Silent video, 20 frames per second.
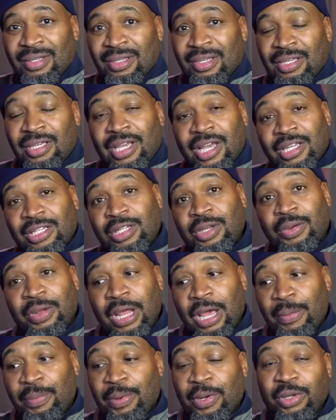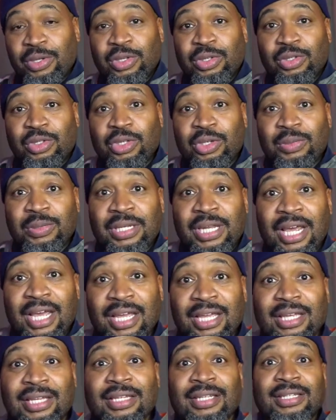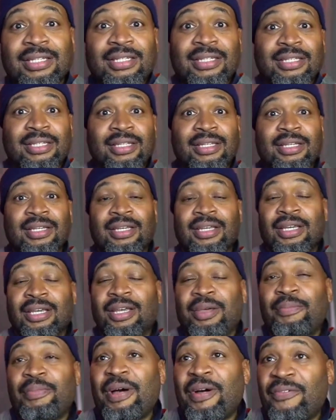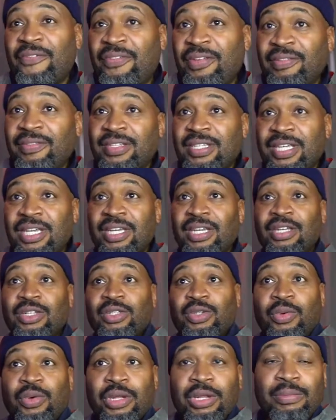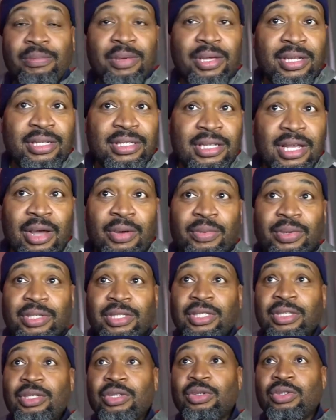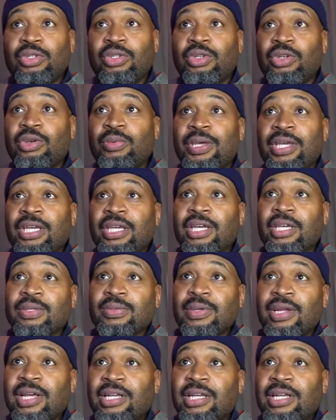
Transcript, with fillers: Y'all see what happened on YouTube today? About 15, 20 minutes, I went to YouTube and guess what I